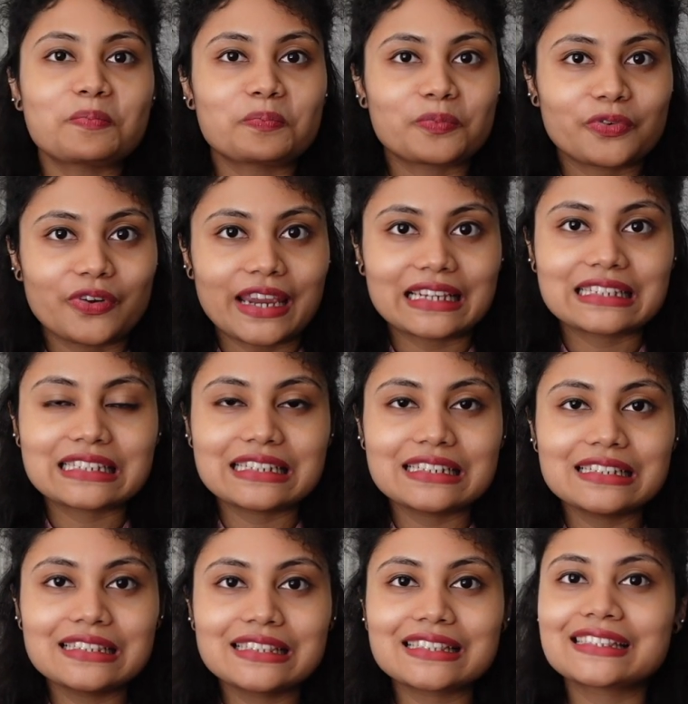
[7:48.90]

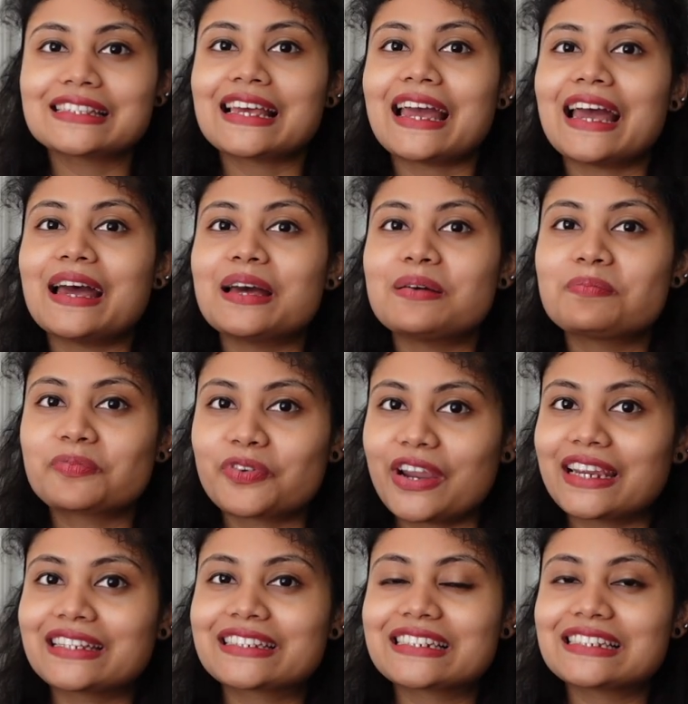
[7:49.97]
Practice,
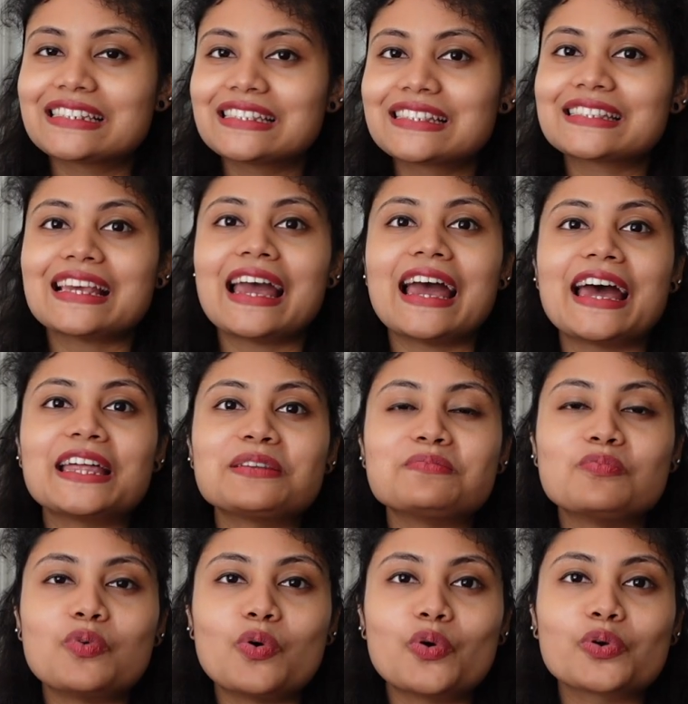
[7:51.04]
practice and
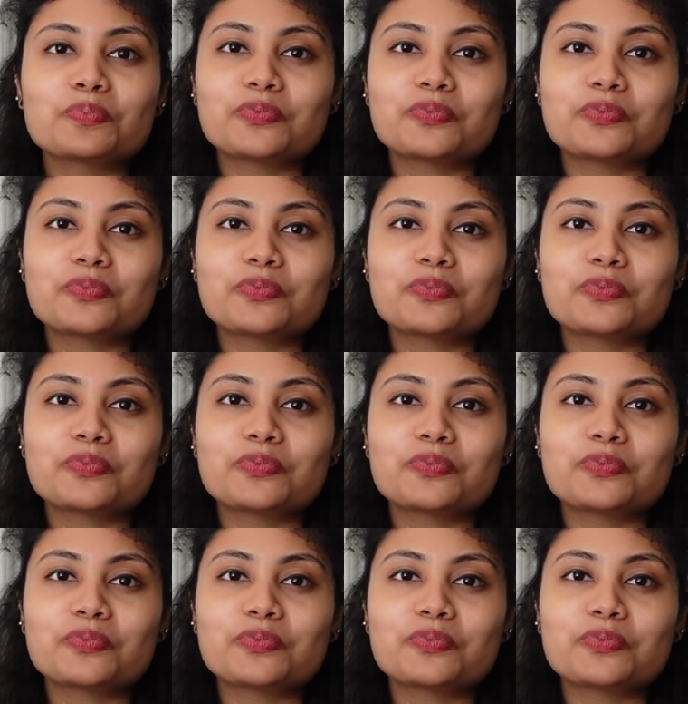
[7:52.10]
more